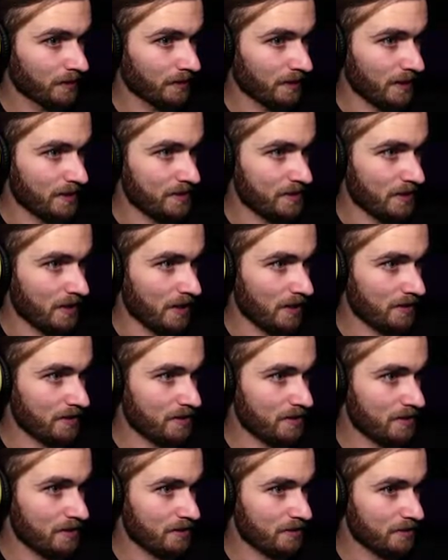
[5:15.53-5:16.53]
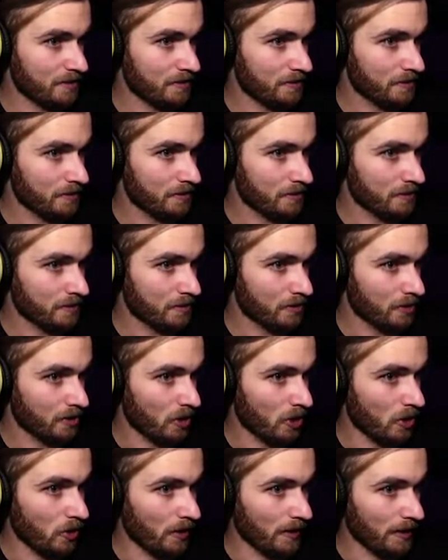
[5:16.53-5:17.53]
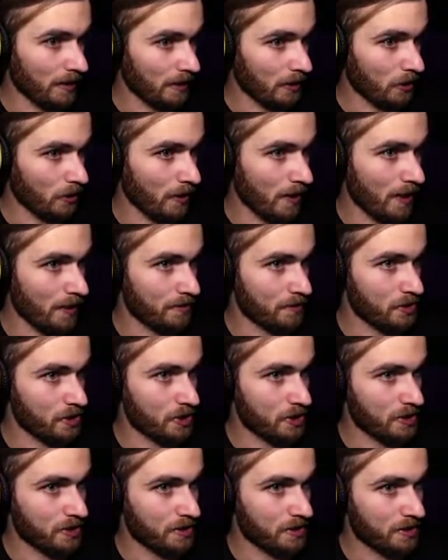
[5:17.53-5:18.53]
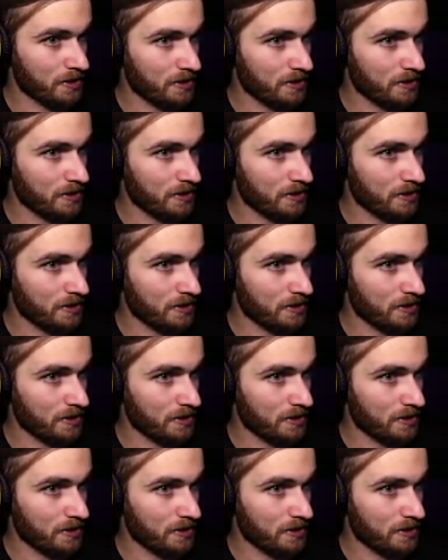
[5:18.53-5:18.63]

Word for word: That's locked. Oh, I gotta crouch.